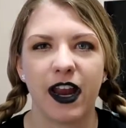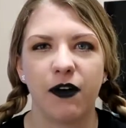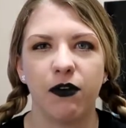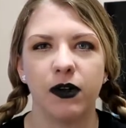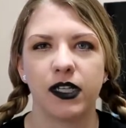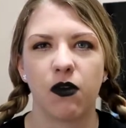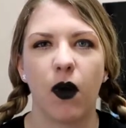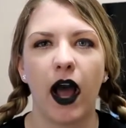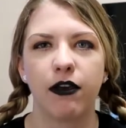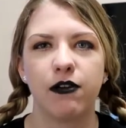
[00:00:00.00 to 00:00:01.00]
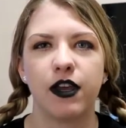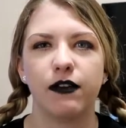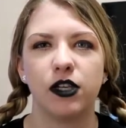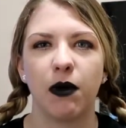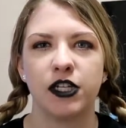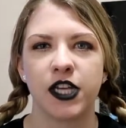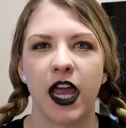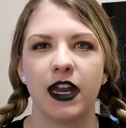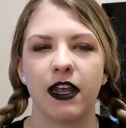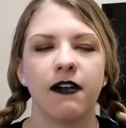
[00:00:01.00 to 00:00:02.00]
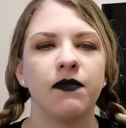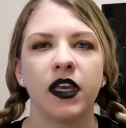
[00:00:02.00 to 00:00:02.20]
And everyone's like, wow, you give so much candy.